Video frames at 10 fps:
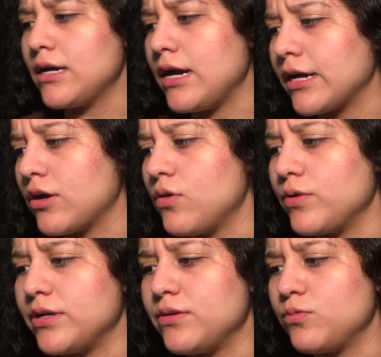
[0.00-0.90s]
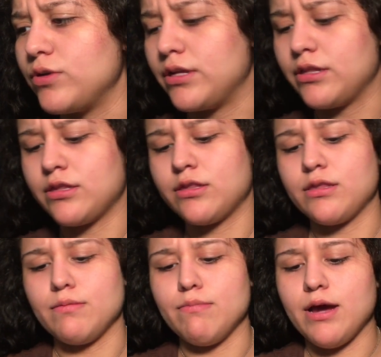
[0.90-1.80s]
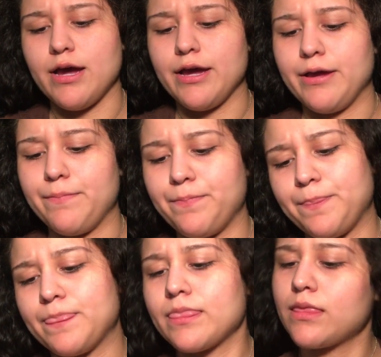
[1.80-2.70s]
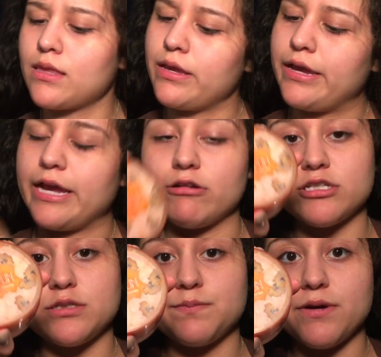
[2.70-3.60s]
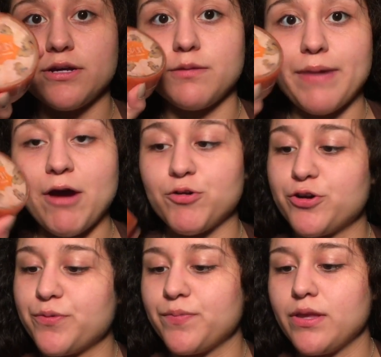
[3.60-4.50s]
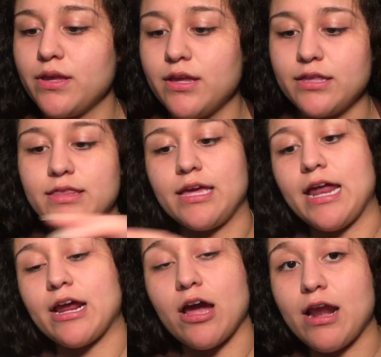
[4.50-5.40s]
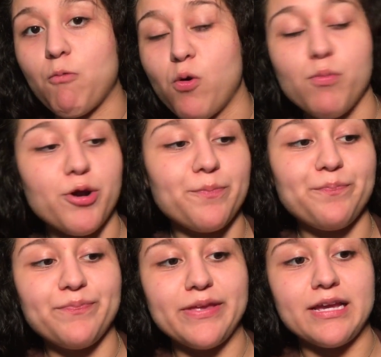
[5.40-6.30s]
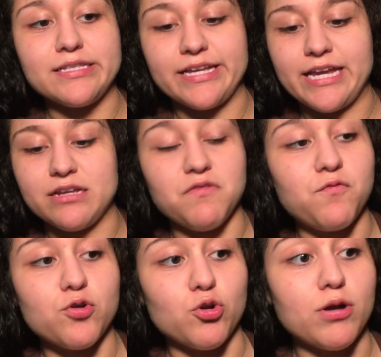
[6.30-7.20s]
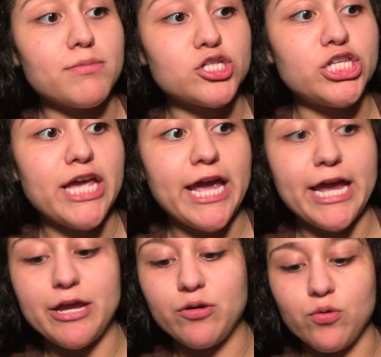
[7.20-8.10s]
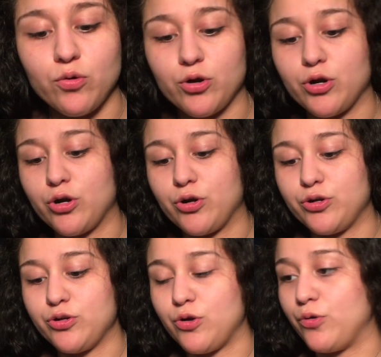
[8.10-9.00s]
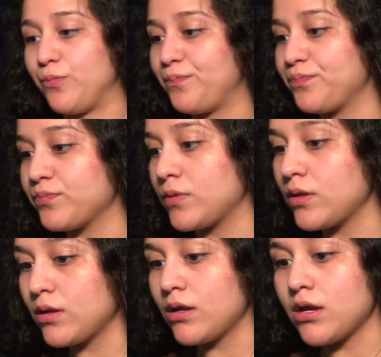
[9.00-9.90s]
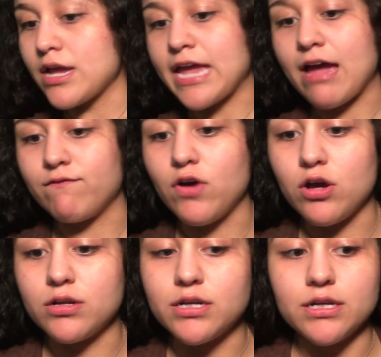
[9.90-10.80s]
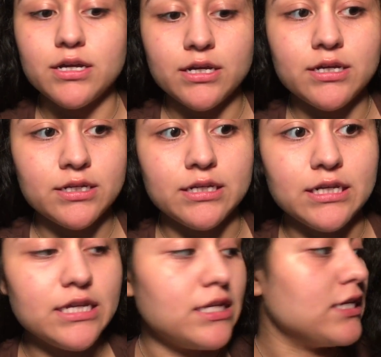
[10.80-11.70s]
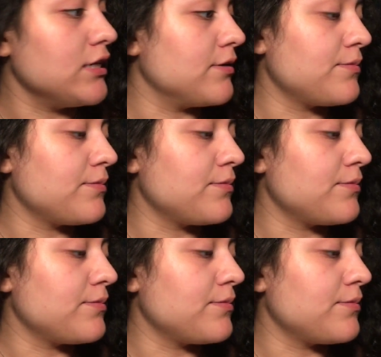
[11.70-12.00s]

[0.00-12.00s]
I go in with my Airspun powder that I got at Walmart because I can't afford Laura Mercier or, you know, Kat Von D.